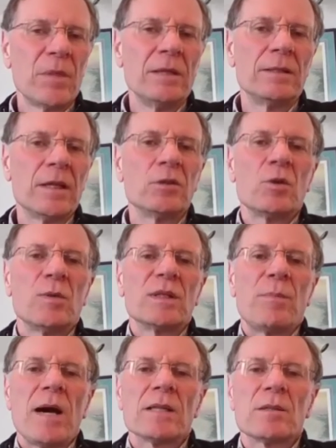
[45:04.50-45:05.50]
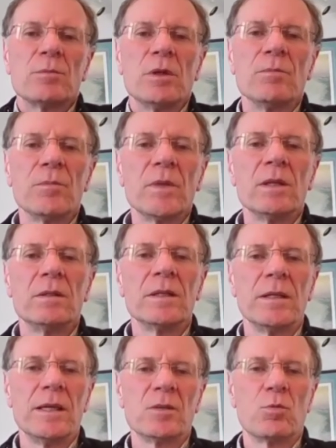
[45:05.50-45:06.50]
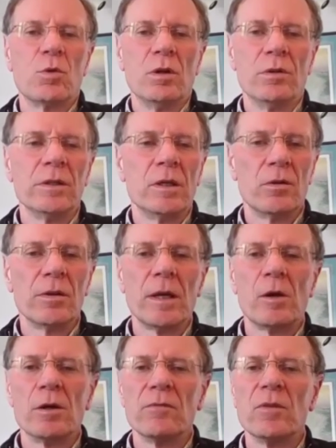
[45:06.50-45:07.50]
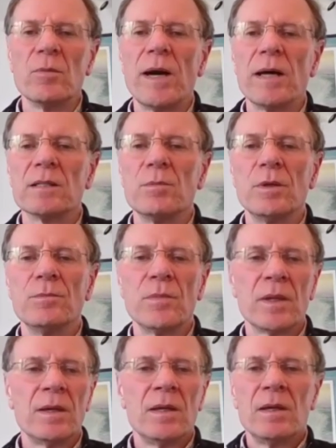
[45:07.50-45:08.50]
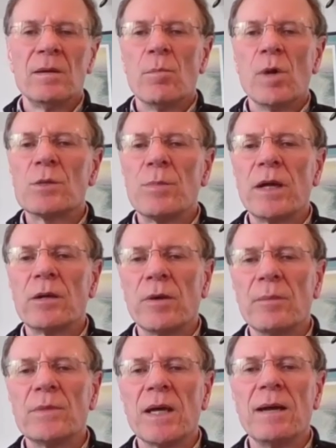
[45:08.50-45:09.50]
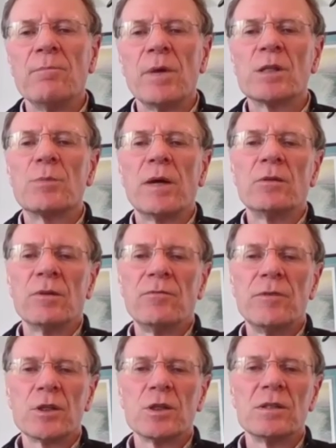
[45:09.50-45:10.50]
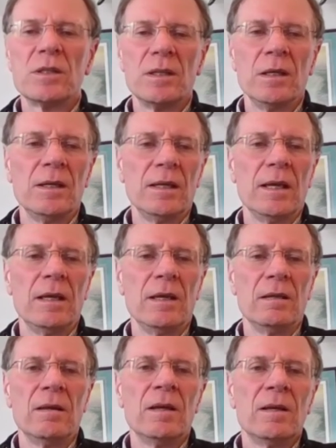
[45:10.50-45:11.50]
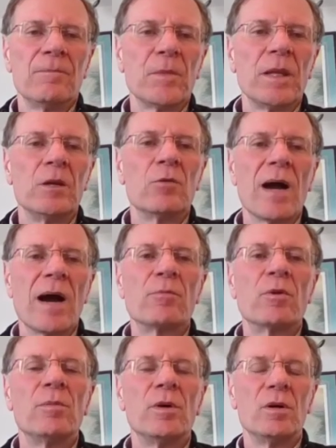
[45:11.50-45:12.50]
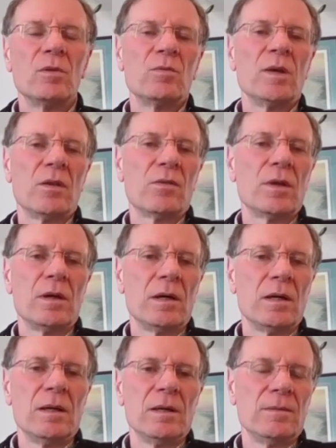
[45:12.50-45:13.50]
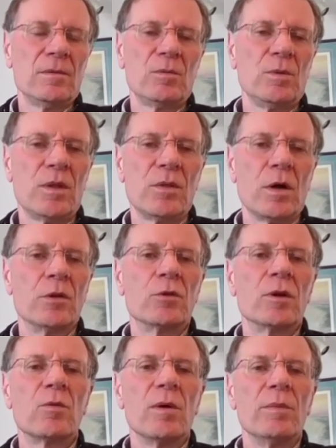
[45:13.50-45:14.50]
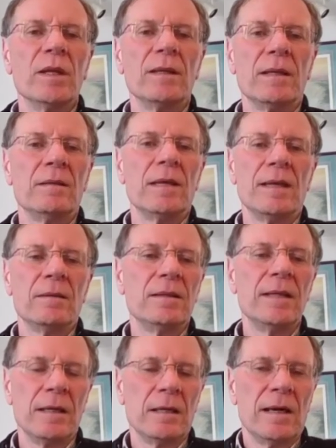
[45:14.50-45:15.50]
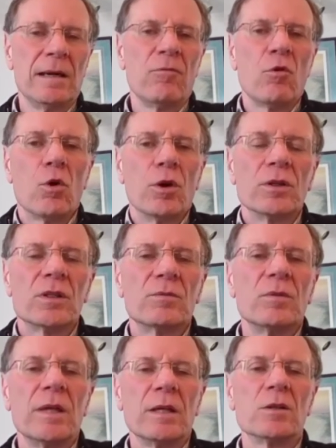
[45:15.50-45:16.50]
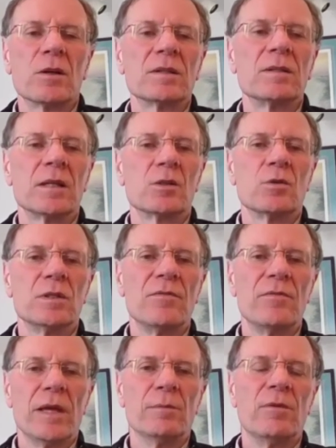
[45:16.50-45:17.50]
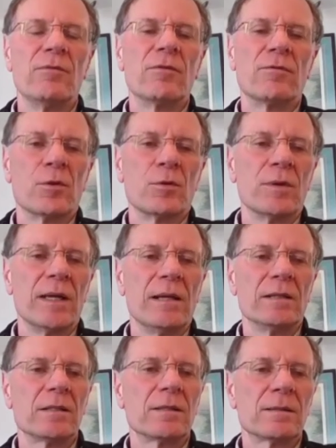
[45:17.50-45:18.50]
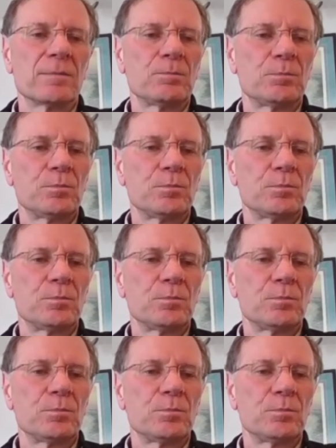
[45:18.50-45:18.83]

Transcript: And it tells you what's possible in today's world, the art of the possible. Much better uptime, much better efficiency, and interoperable with other equipment and the data, of course, through an edge architecture is available for further analysis.